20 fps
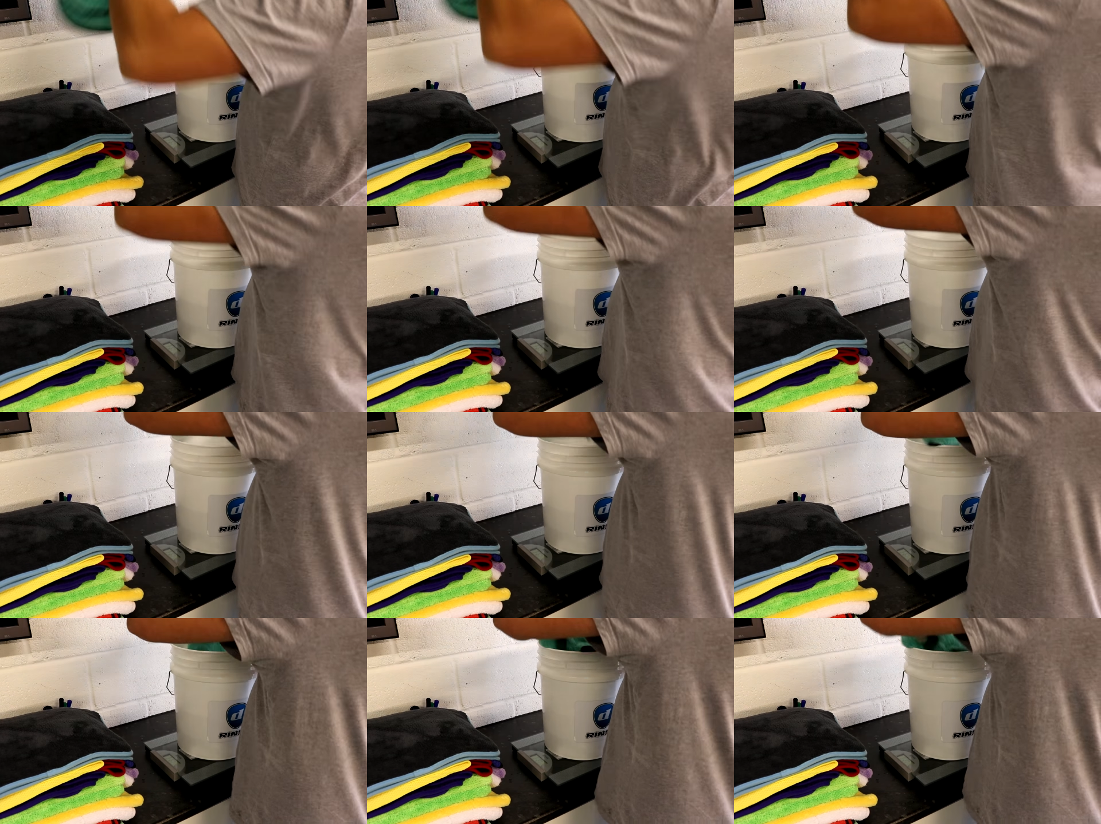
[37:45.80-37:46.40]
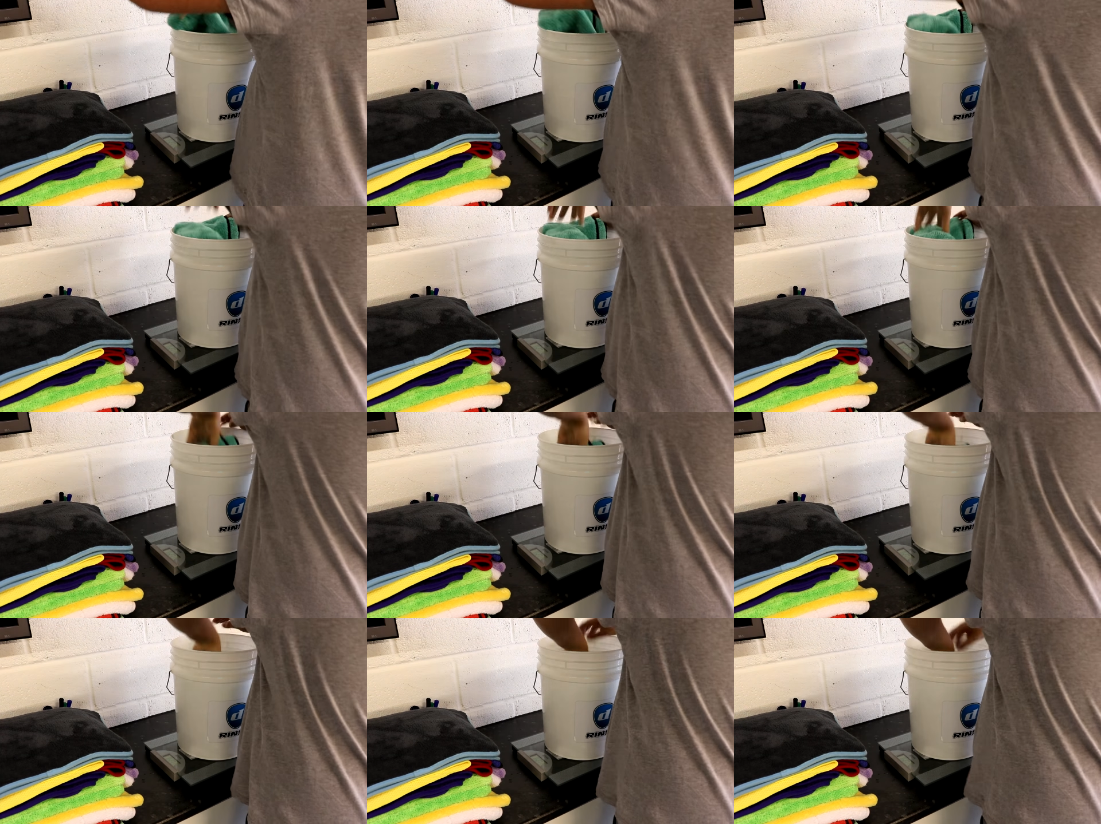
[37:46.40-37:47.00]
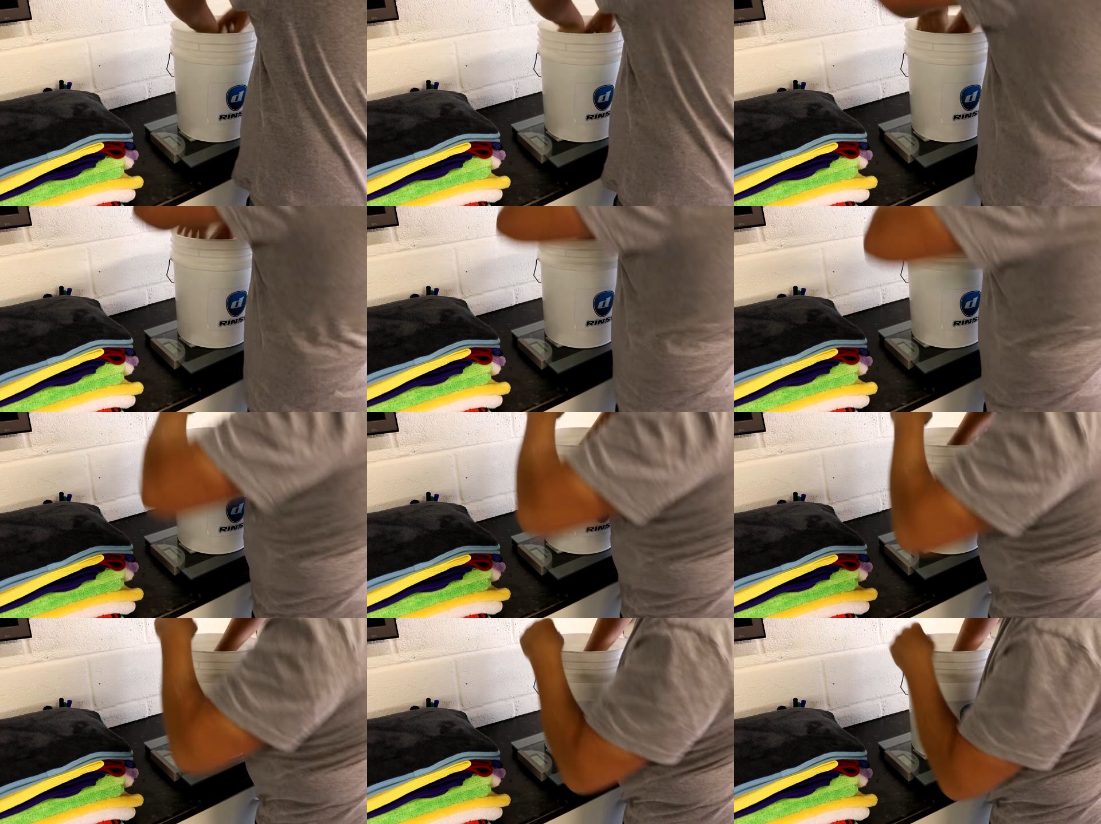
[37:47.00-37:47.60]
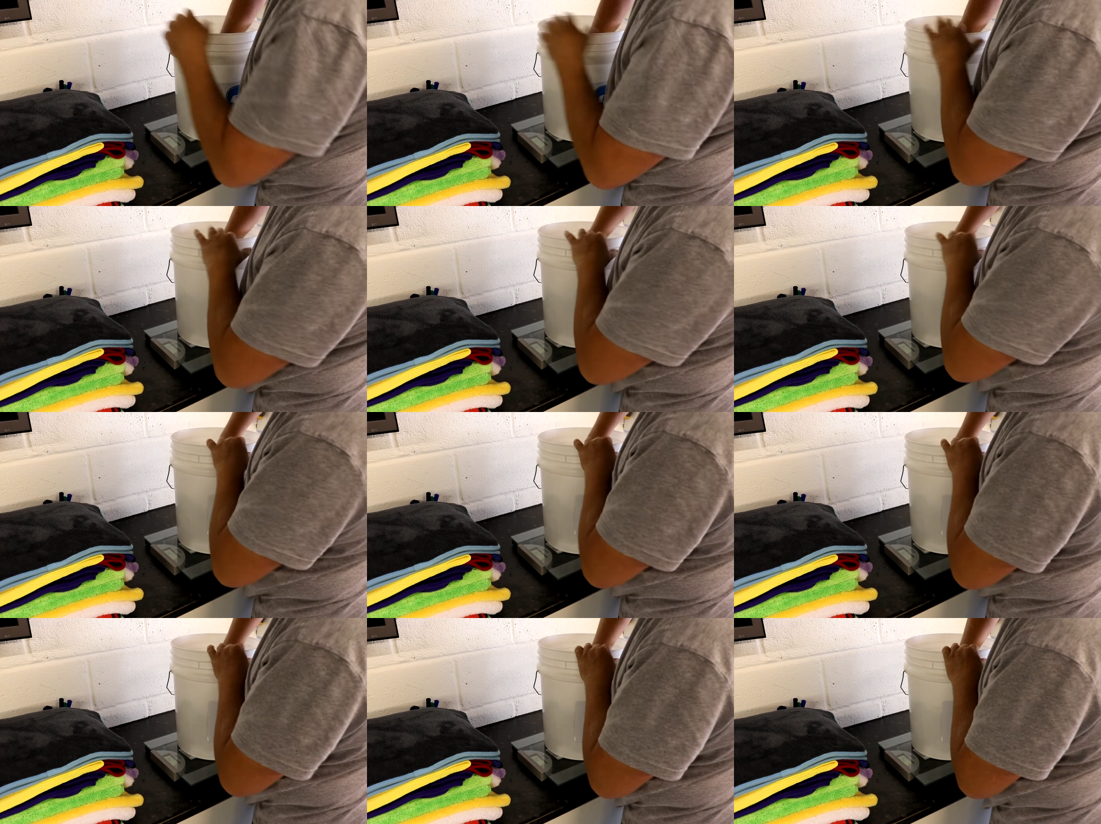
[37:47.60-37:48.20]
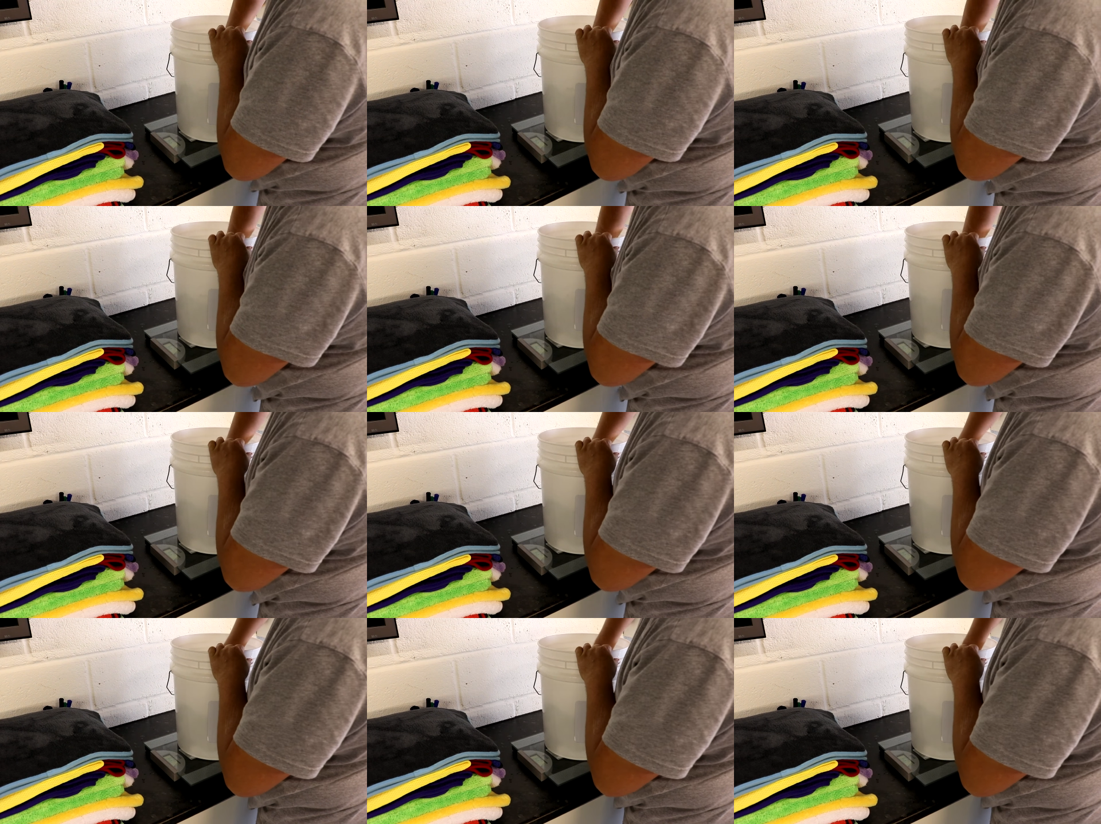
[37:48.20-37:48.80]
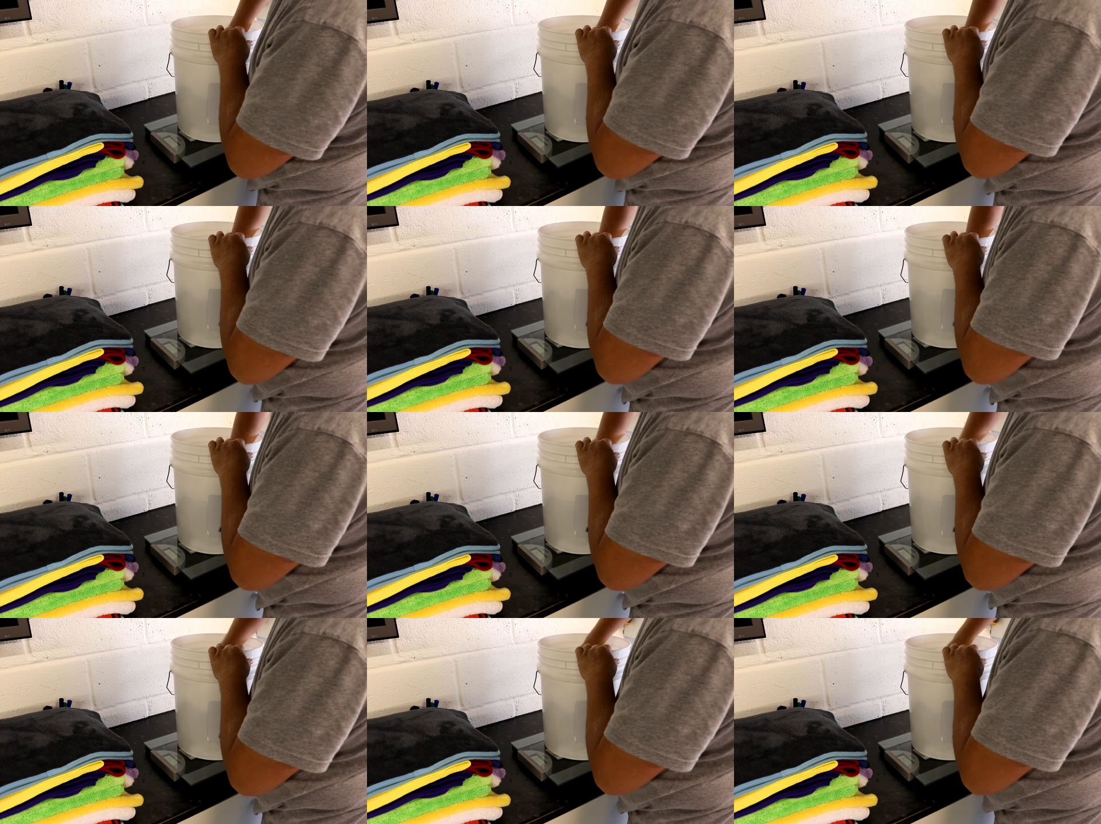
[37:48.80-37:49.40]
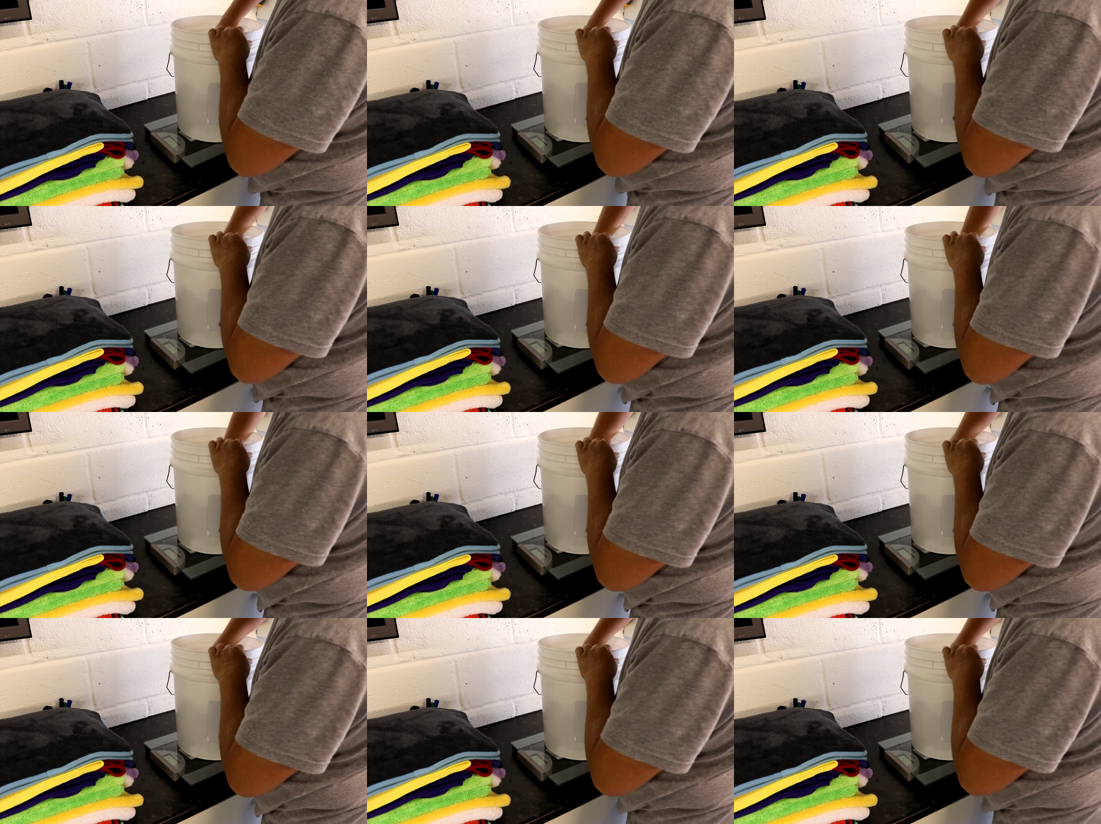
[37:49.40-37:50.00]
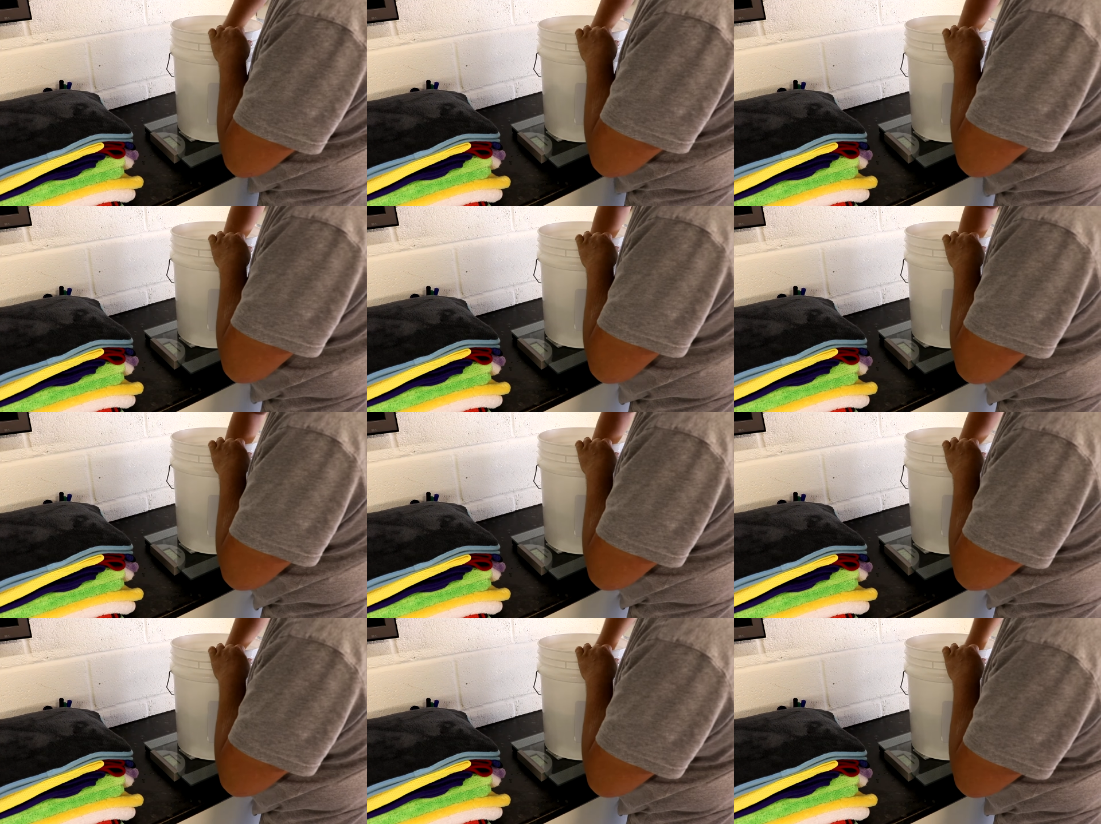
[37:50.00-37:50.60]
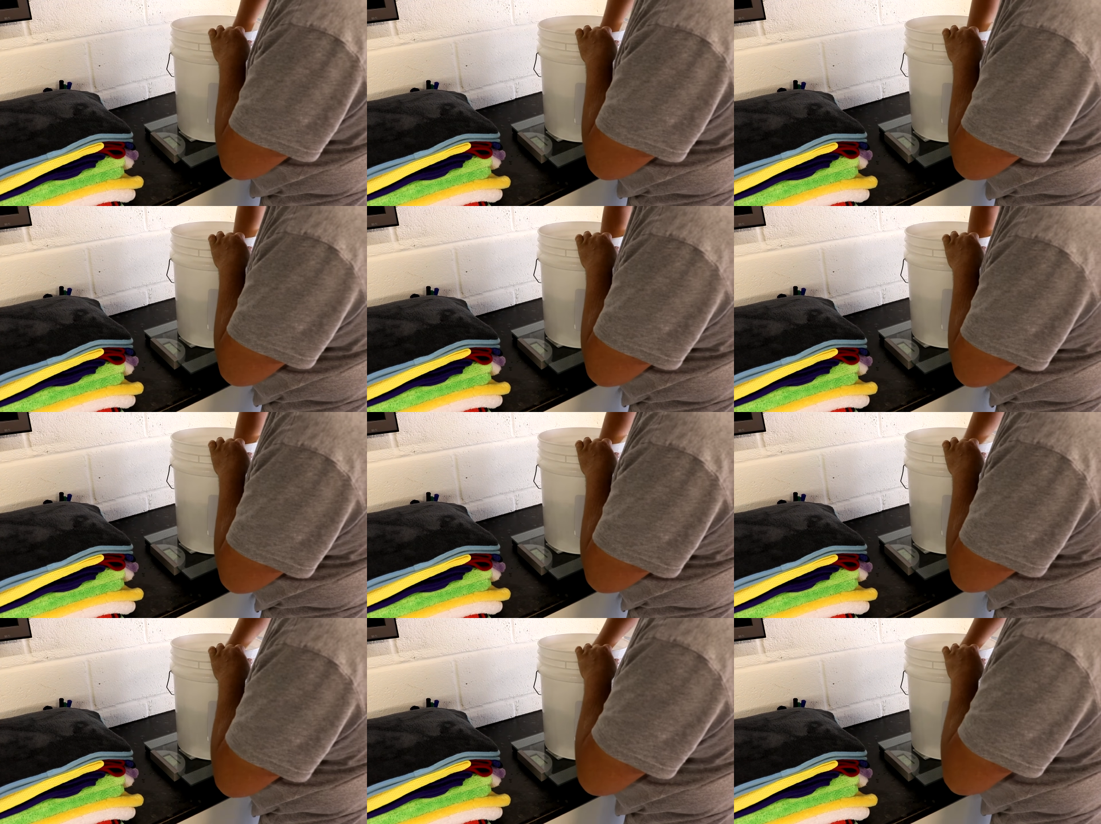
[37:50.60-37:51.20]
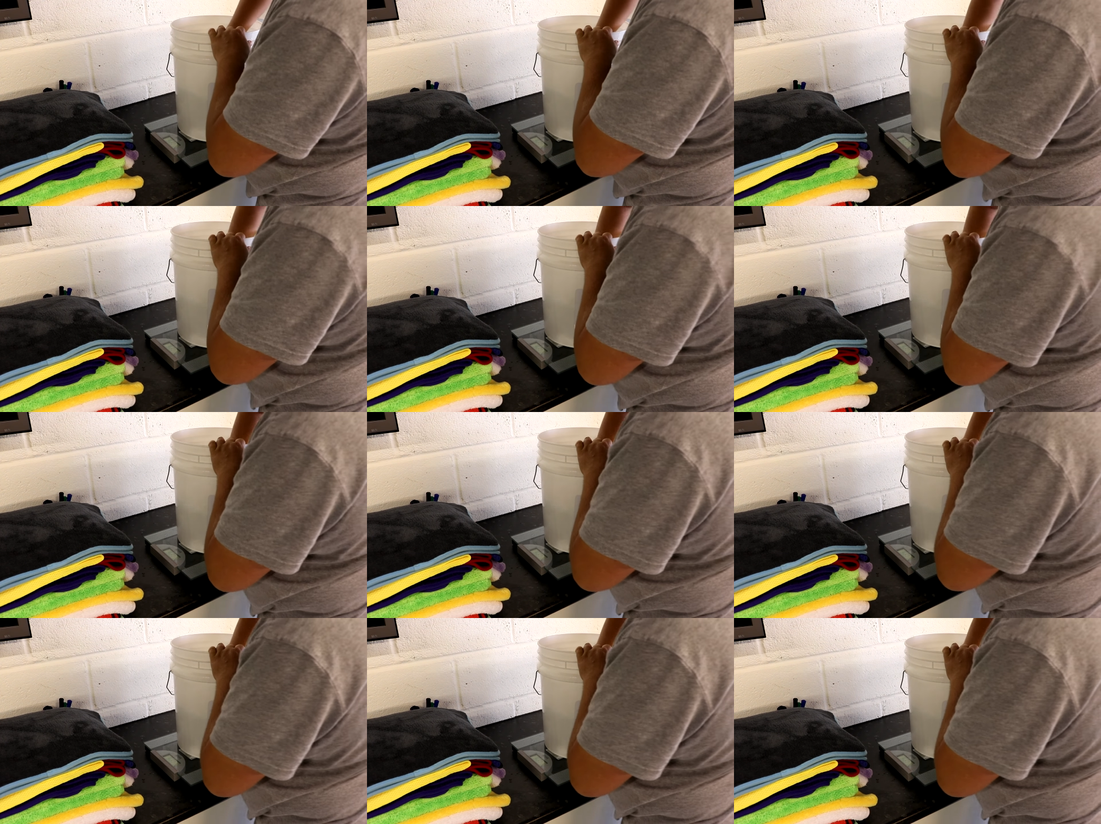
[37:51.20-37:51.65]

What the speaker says: No face is visible, so there are no lips to read.